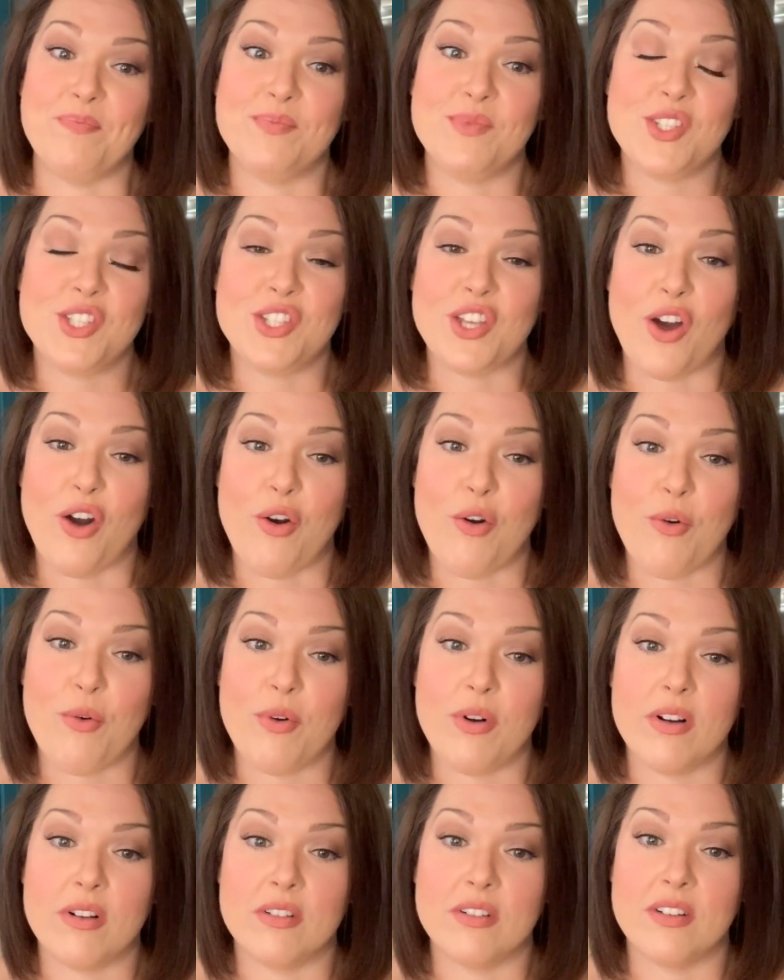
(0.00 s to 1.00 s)

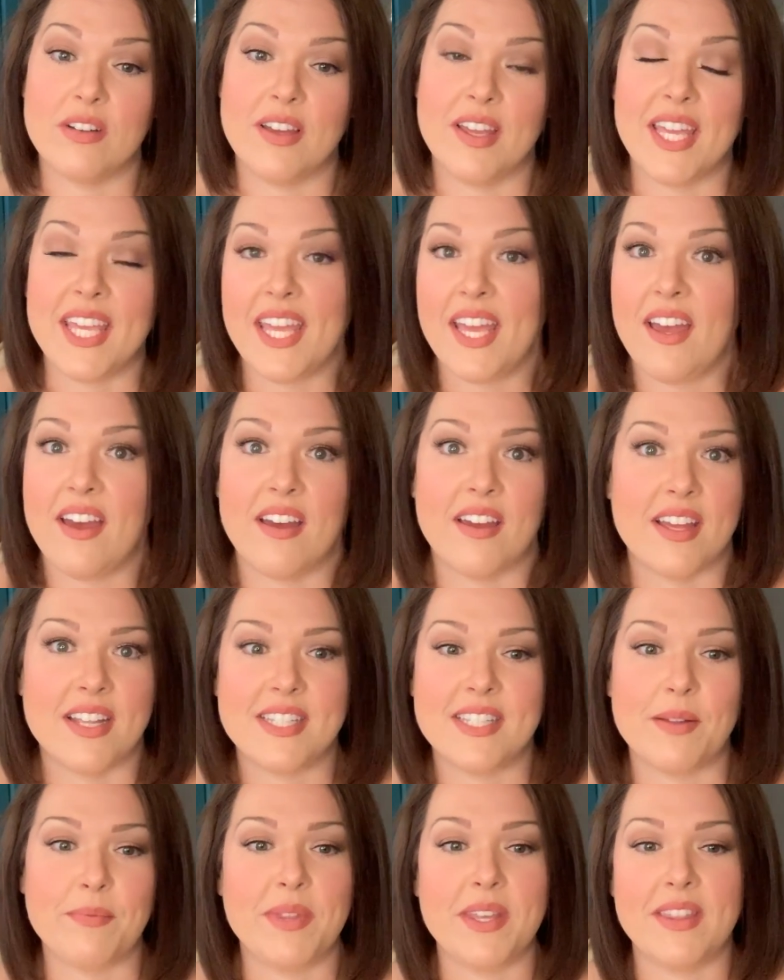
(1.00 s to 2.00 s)
So yeah,
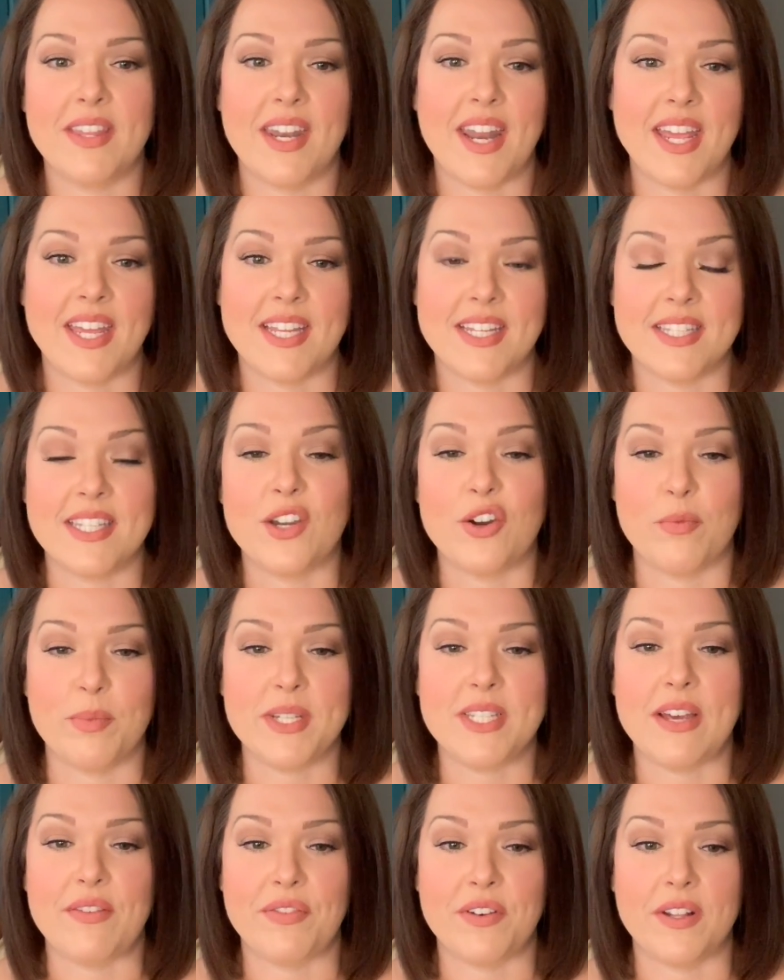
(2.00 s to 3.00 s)
it's something that I consider, but
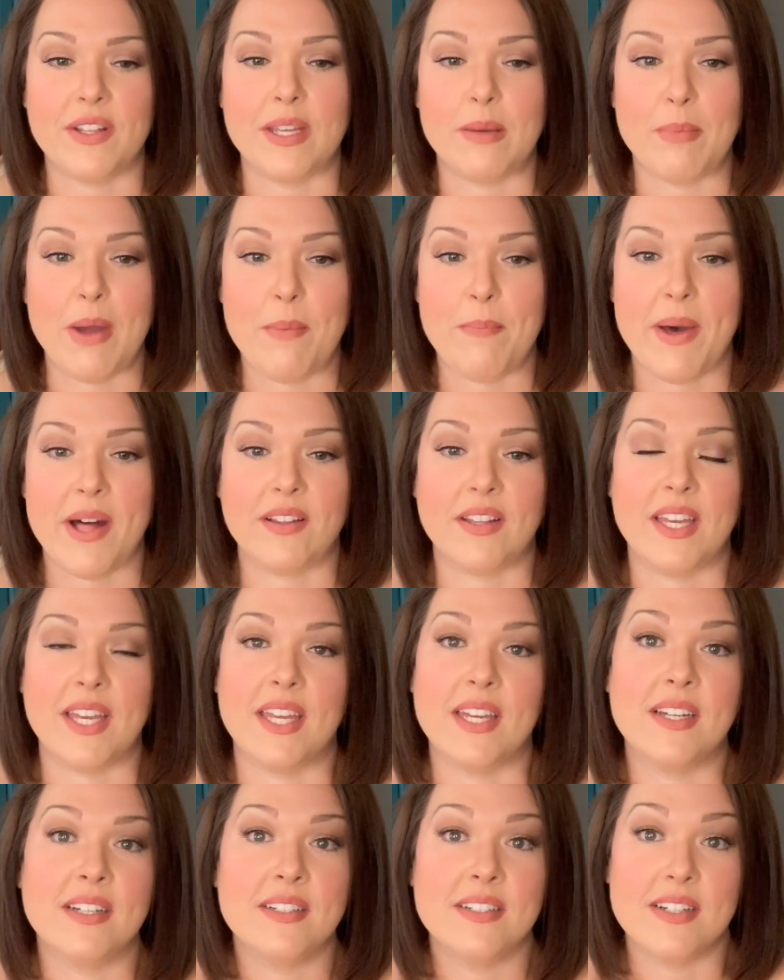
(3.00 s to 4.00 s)
definitely my
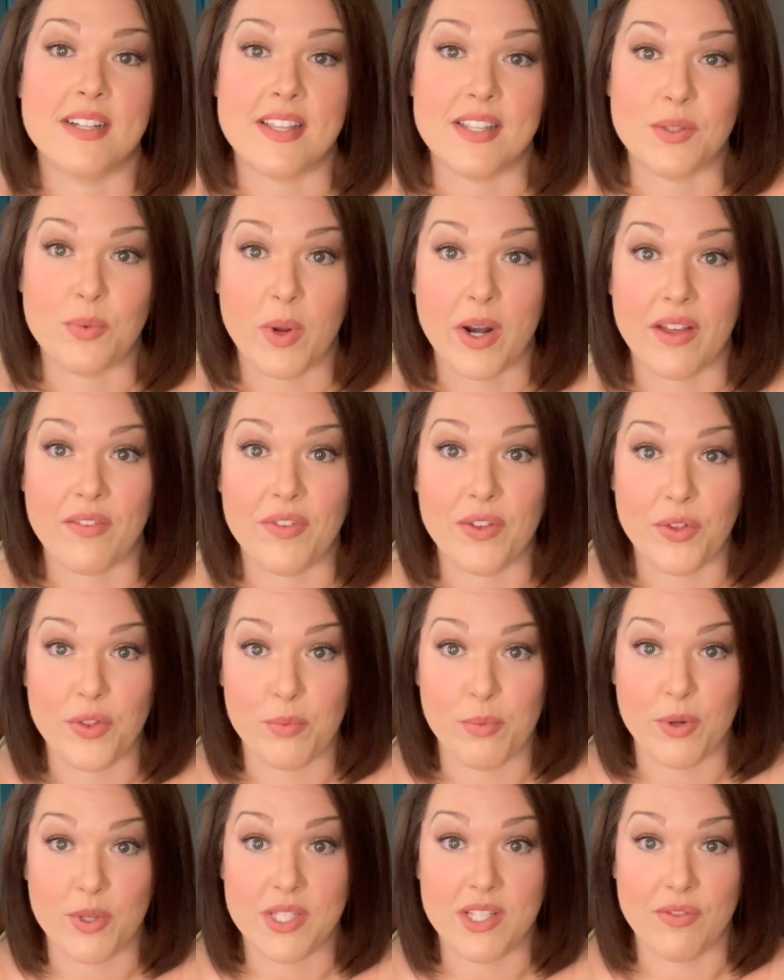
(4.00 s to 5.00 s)
belly is what I feel the
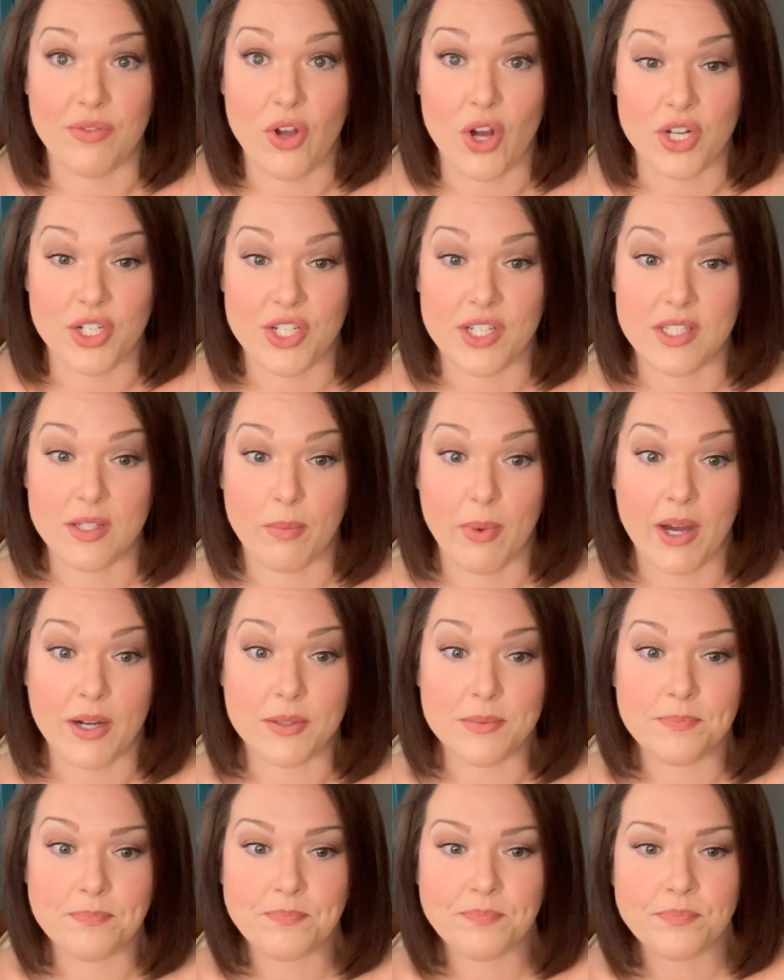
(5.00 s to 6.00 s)
most self-conscious
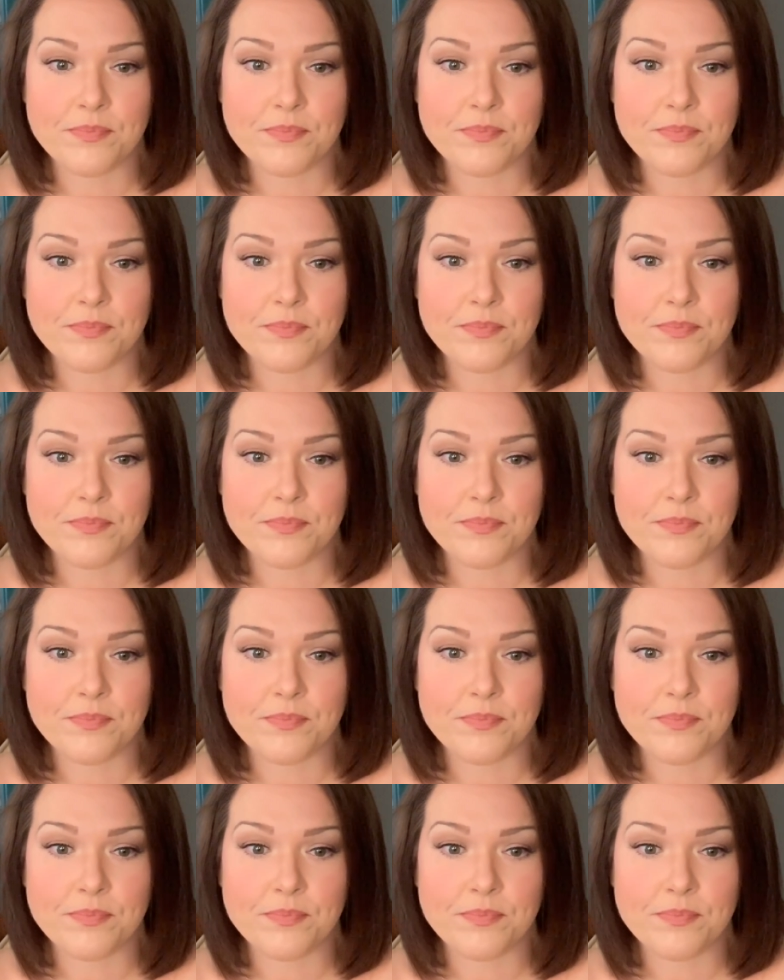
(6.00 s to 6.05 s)
about.